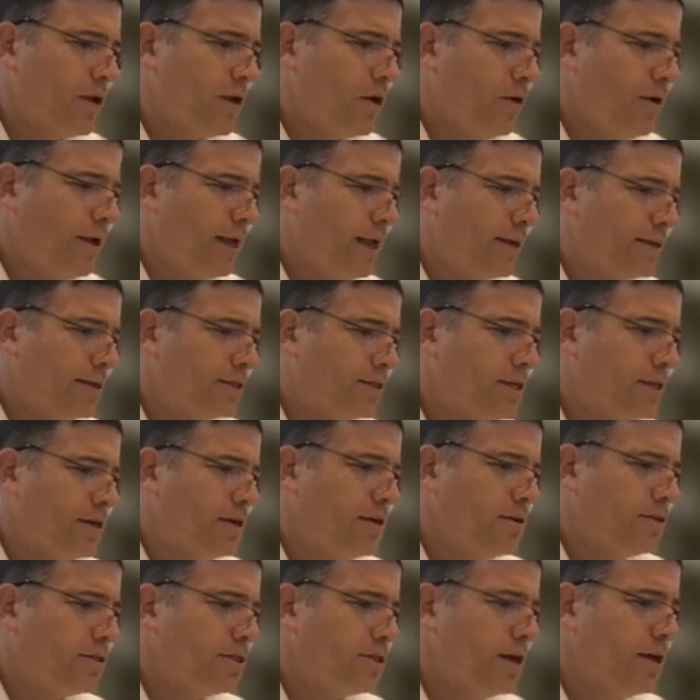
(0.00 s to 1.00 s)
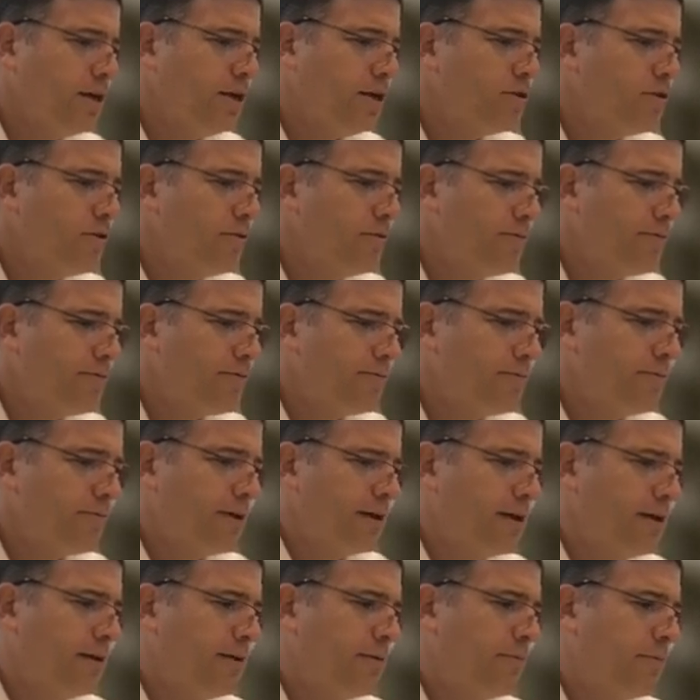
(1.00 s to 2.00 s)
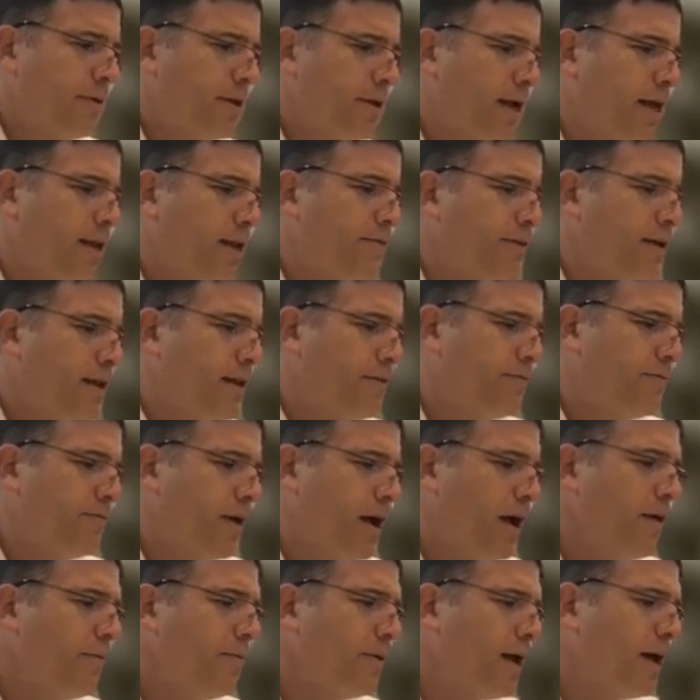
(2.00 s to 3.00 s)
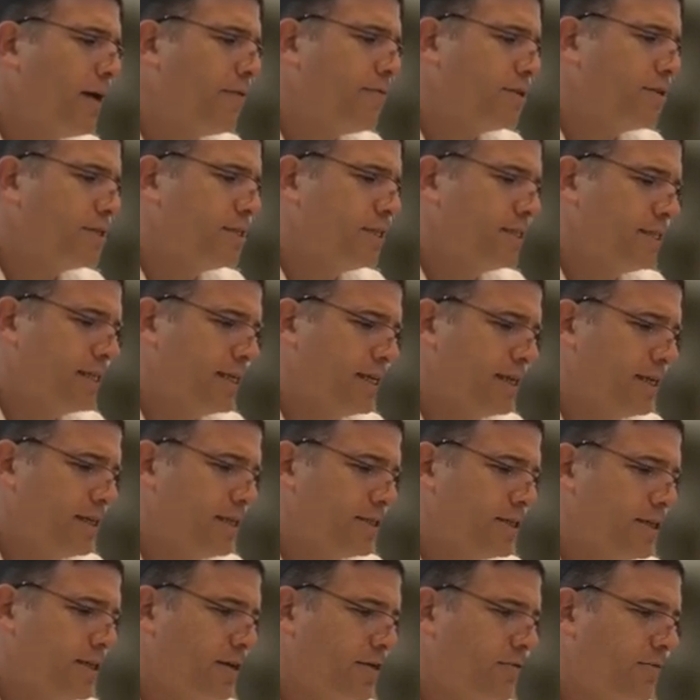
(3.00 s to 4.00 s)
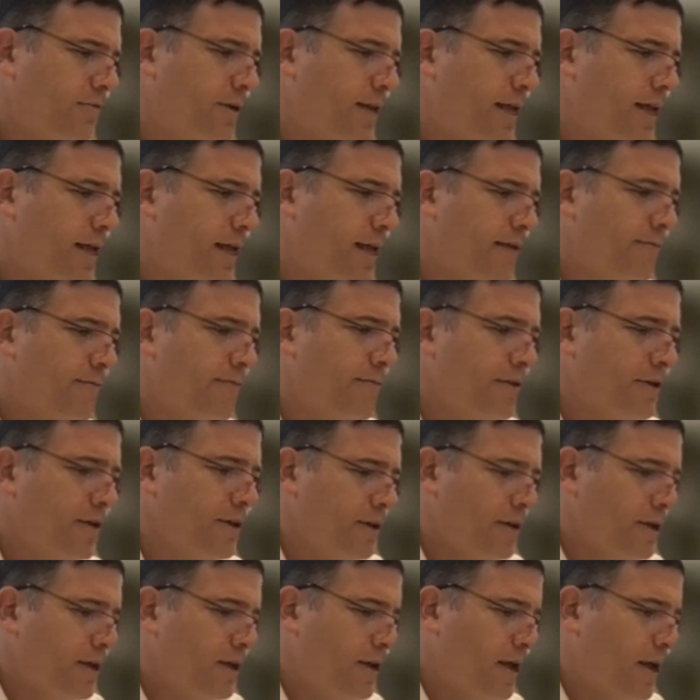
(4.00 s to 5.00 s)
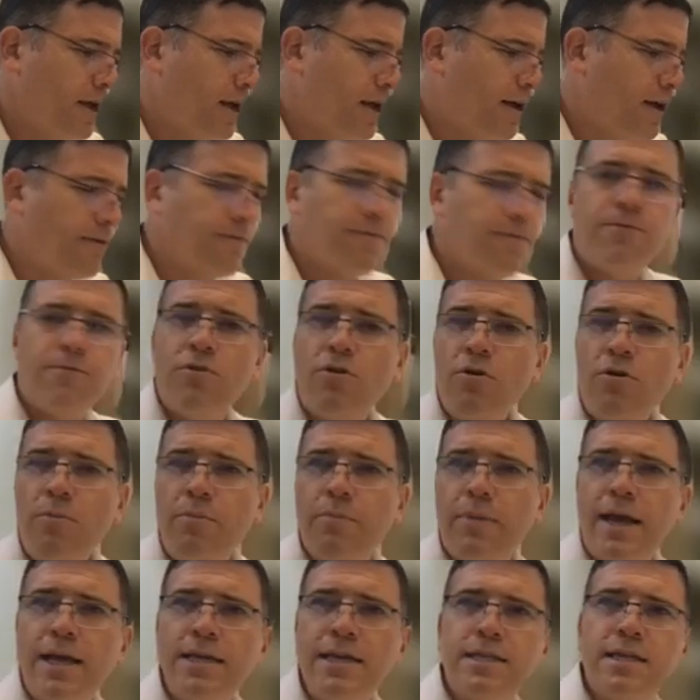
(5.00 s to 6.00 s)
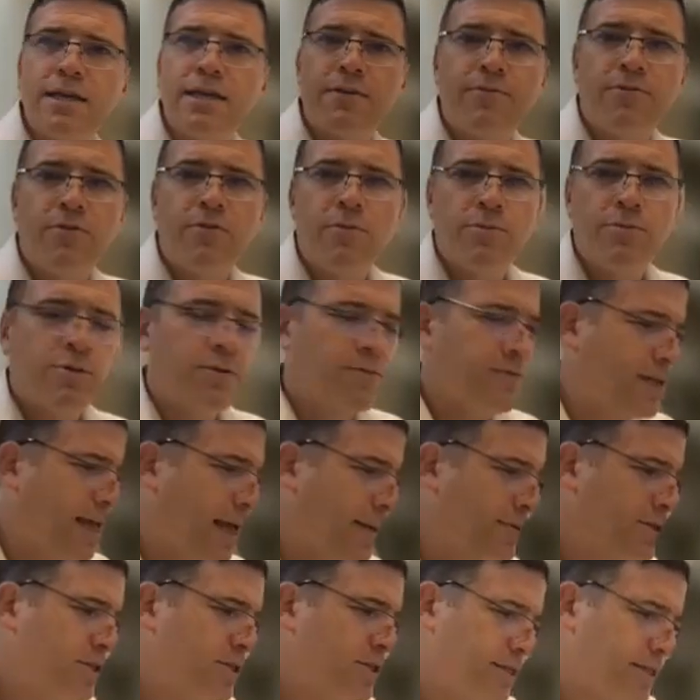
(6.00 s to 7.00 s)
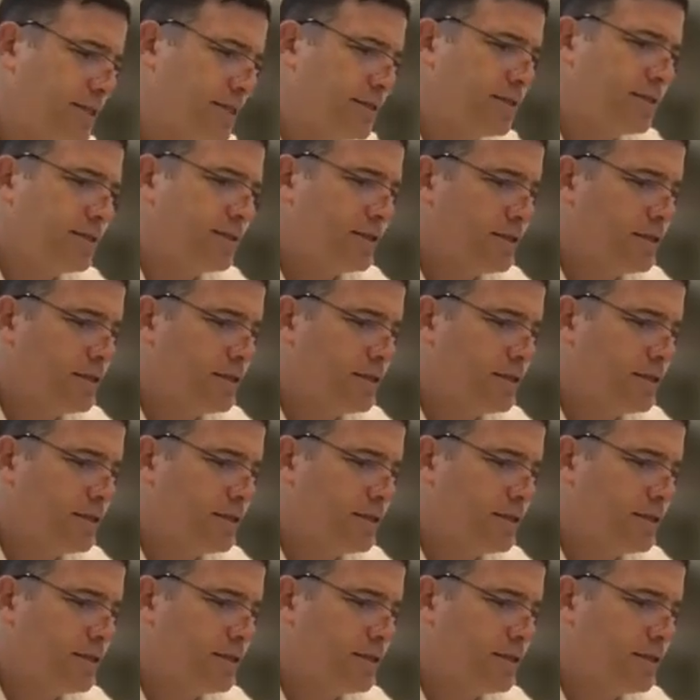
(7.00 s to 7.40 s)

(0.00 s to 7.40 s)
Okay, so starting off Aleph Arba Abbas Nezikin. So we have four basic forms of damages.